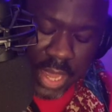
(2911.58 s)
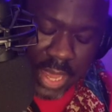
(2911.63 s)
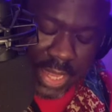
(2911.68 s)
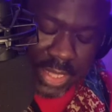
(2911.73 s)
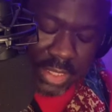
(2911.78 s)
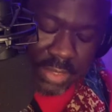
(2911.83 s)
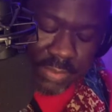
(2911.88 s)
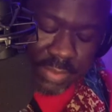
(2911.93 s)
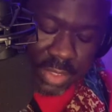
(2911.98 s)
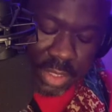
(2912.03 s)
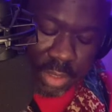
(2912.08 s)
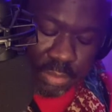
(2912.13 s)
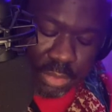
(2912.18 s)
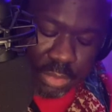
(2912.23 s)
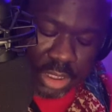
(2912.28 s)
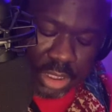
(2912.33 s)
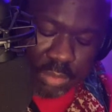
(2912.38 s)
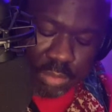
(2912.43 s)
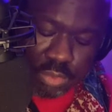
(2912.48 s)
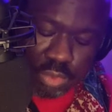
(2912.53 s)
as if some
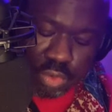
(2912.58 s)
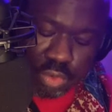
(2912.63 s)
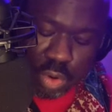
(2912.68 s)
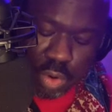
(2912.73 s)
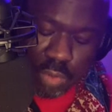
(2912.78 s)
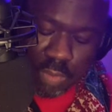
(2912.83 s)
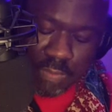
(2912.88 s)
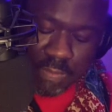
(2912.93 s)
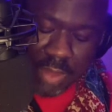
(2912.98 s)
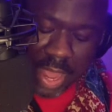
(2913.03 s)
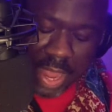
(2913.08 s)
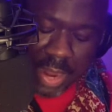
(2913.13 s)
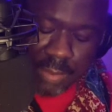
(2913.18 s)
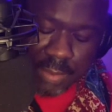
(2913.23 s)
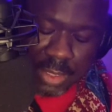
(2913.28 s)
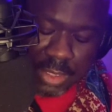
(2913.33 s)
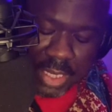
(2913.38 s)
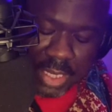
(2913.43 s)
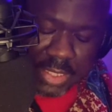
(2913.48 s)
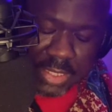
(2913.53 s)
Jim Crow
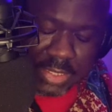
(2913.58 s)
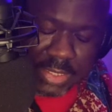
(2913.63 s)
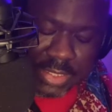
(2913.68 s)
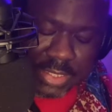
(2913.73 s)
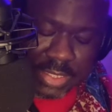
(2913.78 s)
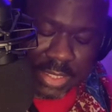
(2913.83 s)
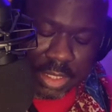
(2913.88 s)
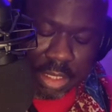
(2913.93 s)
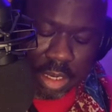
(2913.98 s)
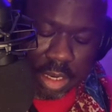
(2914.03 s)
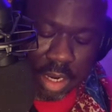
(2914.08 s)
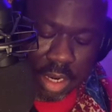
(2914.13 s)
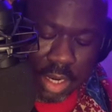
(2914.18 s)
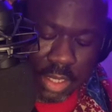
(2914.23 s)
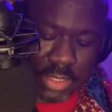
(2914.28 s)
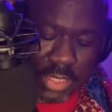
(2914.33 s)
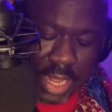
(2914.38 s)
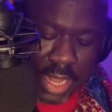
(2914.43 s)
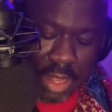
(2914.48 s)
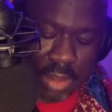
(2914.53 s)
virus had descended on
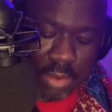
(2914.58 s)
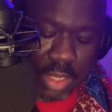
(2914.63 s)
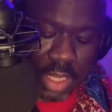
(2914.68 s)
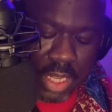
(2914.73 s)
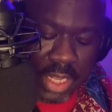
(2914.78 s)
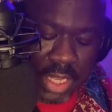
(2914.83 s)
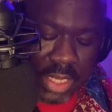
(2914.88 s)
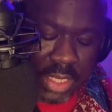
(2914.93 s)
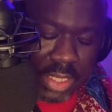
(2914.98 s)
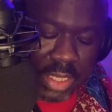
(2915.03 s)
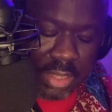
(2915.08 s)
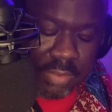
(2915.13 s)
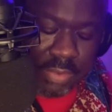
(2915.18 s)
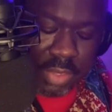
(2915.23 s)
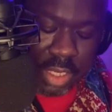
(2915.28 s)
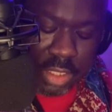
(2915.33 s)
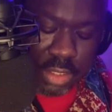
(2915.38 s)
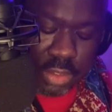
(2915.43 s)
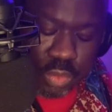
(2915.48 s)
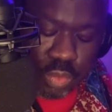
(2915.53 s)
our town,
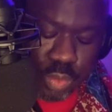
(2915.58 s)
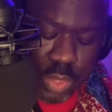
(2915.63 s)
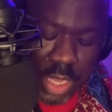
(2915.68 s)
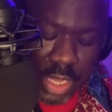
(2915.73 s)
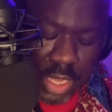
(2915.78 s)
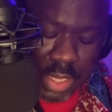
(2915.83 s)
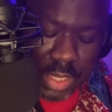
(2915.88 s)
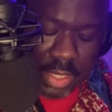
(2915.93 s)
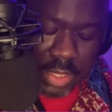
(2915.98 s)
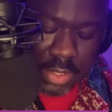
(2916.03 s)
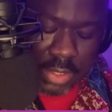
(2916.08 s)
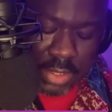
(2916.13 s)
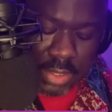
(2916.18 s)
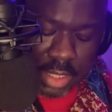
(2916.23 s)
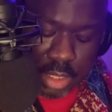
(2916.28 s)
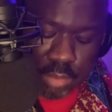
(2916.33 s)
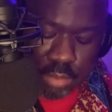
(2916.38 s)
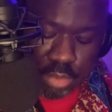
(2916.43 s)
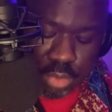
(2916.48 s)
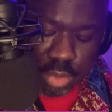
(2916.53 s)
leaving us weak and
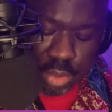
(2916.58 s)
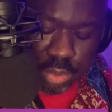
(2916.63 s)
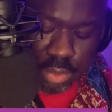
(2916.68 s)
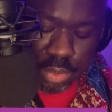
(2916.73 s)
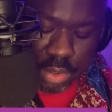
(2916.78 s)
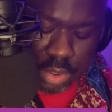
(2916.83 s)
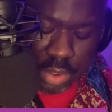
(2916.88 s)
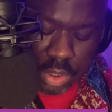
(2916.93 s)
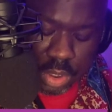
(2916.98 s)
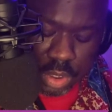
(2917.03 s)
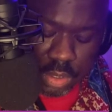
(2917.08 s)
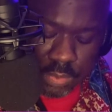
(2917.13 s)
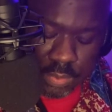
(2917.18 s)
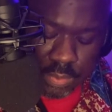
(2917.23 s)
sunbruised.